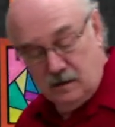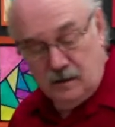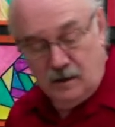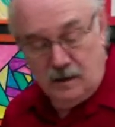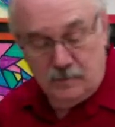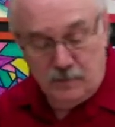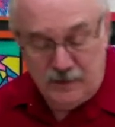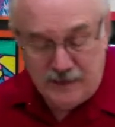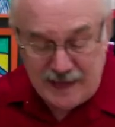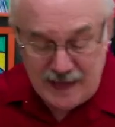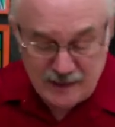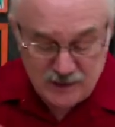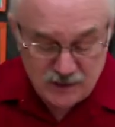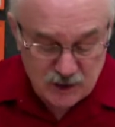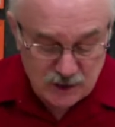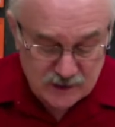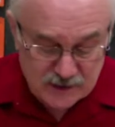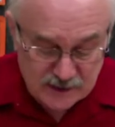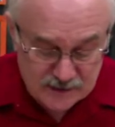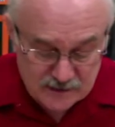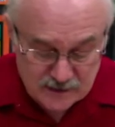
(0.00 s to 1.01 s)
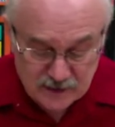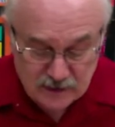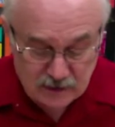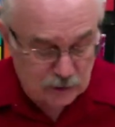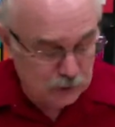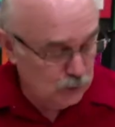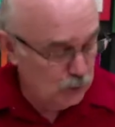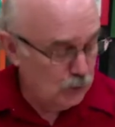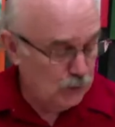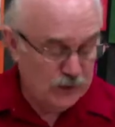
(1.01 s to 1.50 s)
But that's just as the
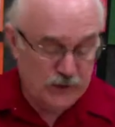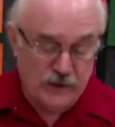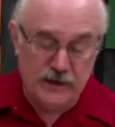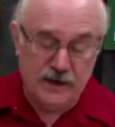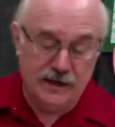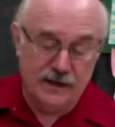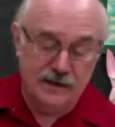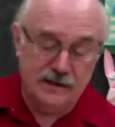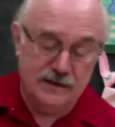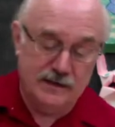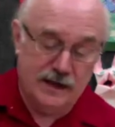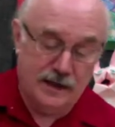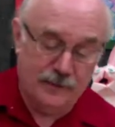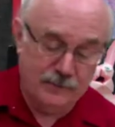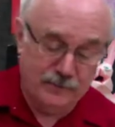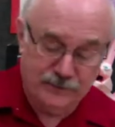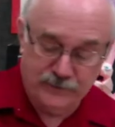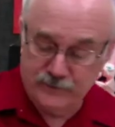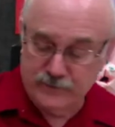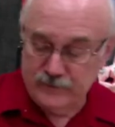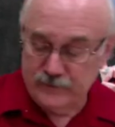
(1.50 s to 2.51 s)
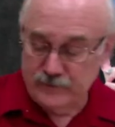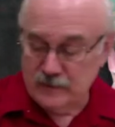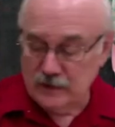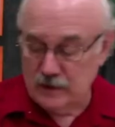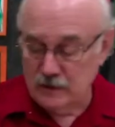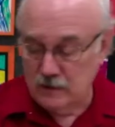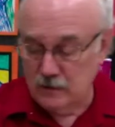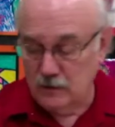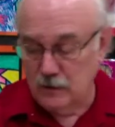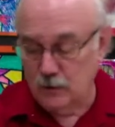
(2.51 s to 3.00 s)
glue thickens up.
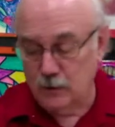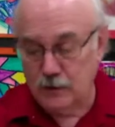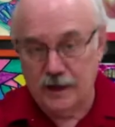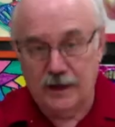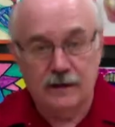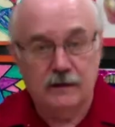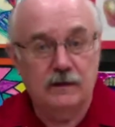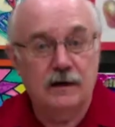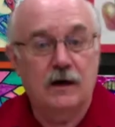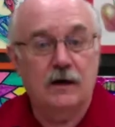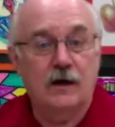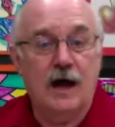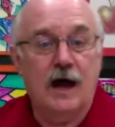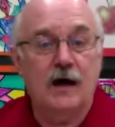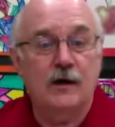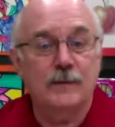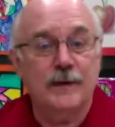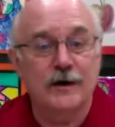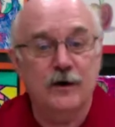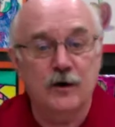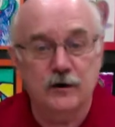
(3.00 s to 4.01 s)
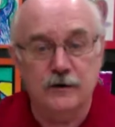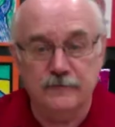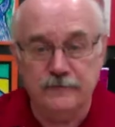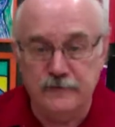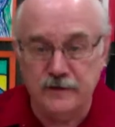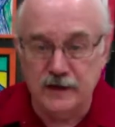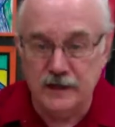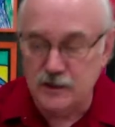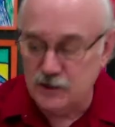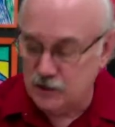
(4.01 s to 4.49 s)
Okay, now how am I going to
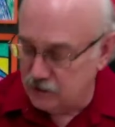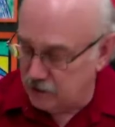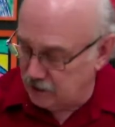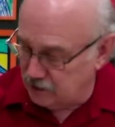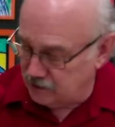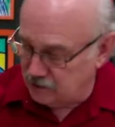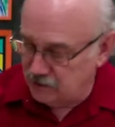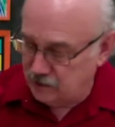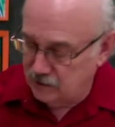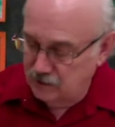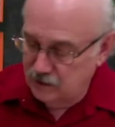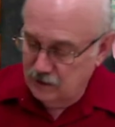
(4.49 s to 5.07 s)
finish this?